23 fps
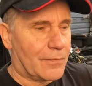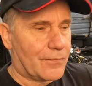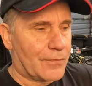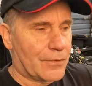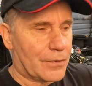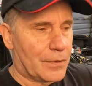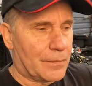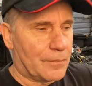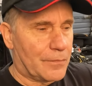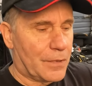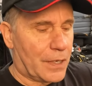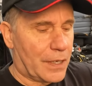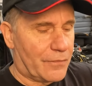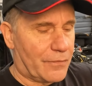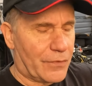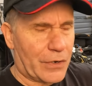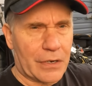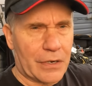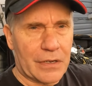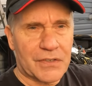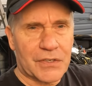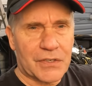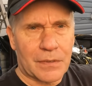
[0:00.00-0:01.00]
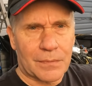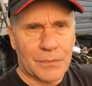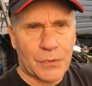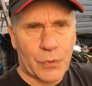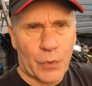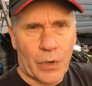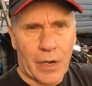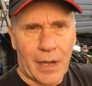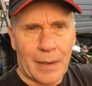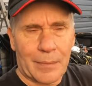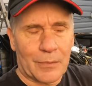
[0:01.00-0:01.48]
from various
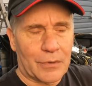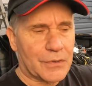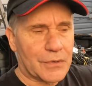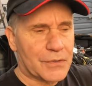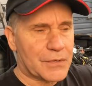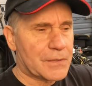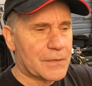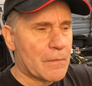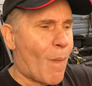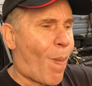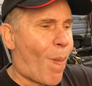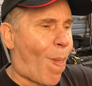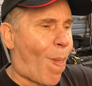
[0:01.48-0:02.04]
subscribers